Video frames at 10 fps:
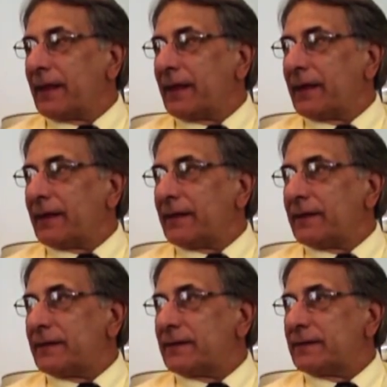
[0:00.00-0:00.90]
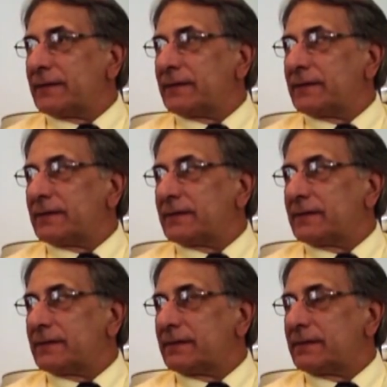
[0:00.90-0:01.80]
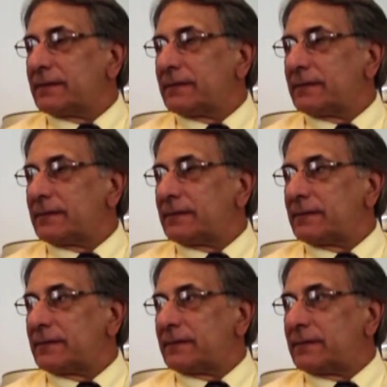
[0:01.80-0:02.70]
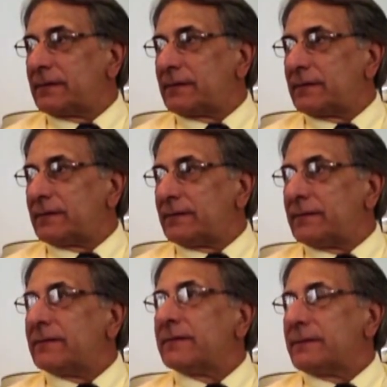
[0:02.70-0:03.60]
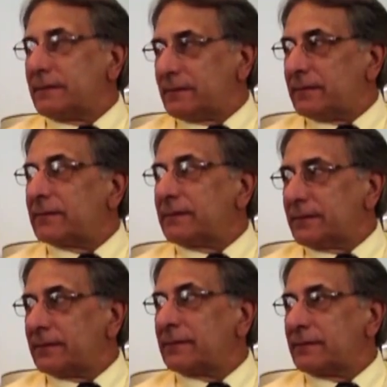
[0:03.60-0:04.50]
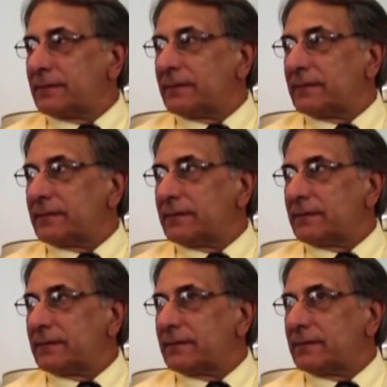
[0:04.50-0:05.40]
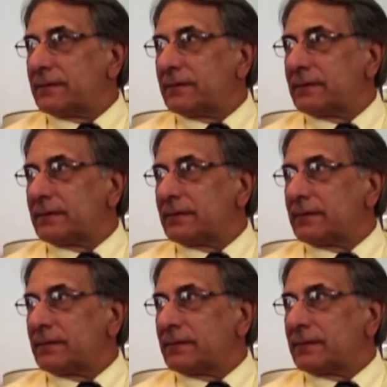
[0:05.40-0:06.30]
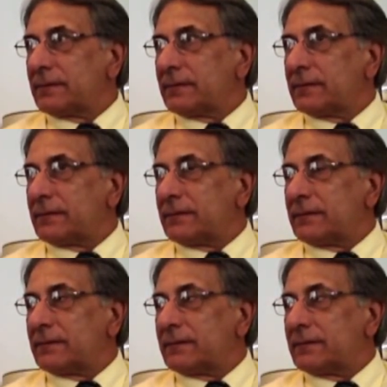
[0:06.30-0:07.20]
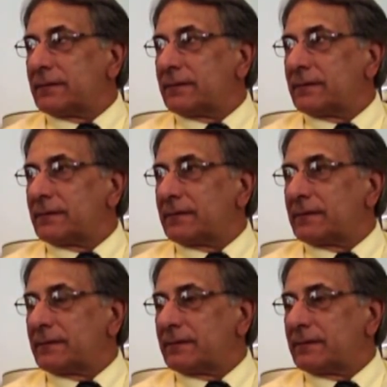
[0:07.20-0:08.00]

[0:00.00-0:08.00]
No words are spoken by the person on screen.